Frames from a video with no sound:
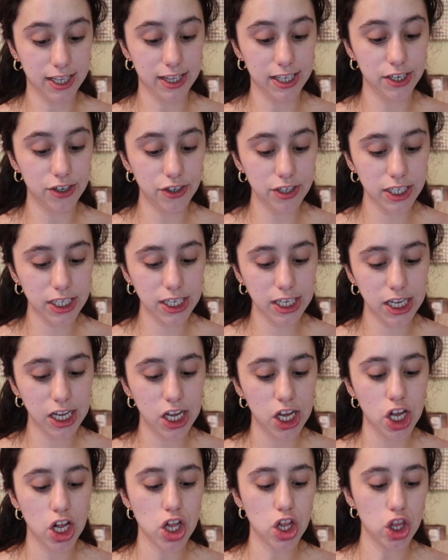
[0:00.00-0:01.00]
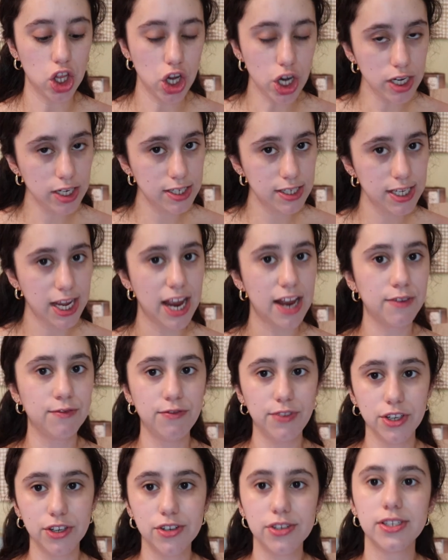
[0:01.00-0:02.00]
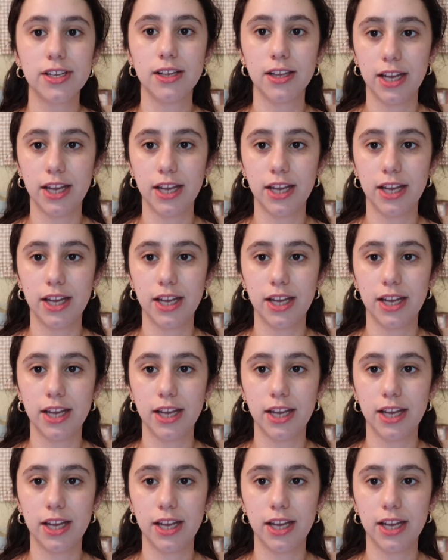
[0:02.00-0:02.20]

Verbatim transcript: It literally looks and feels